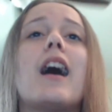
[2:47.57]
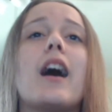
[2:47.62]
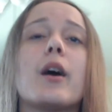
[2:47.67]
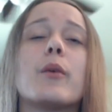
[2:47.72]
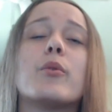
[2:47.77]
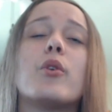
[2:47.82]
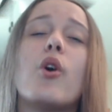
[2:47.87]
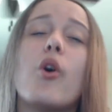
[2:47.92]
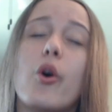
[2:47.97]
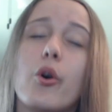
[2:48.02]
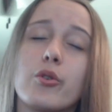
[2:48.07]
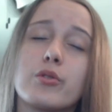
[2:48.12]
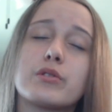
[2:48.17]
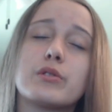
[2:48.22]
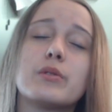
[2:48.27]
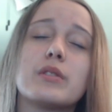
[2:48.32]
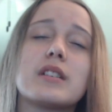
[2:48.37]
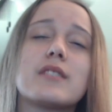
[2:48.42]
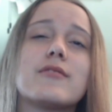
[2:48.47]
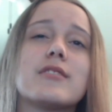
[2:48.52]
I will
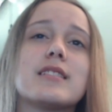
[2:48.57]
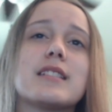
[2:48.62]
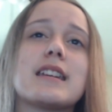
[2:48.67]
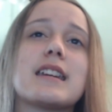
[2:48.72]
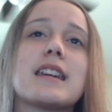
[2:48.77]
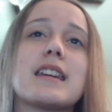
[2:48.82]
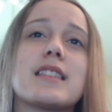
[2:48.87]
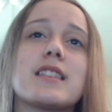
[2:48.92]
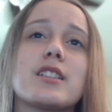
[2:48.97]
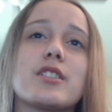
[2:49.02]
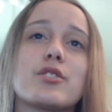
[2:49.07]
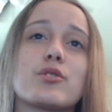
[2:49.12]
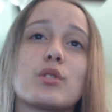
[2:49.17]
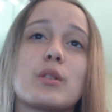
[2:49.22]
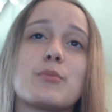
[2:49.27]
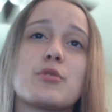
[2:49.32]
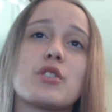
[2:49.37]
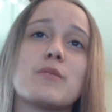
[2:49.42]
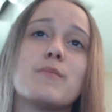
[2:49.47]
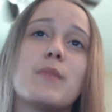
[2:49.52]
also leave a link in the
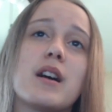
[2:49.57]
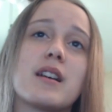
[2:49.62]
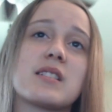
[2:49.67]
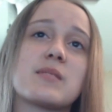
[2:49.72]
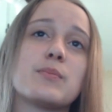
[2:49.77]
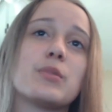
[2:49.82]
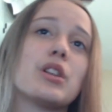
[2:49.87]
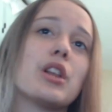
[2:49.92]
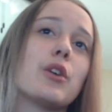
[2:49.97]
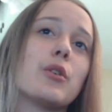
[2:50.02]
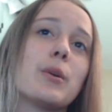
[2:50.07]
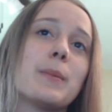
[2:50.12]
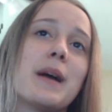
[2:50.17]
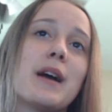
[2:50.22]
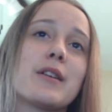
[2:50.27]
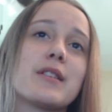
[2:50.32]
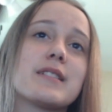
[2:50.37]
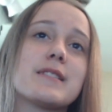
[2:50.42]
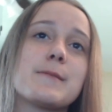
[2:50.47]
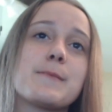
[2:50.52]
description box below
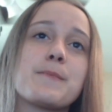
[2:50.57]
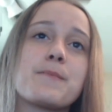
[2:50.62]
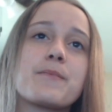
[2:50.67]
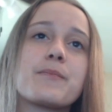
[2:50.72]
about it.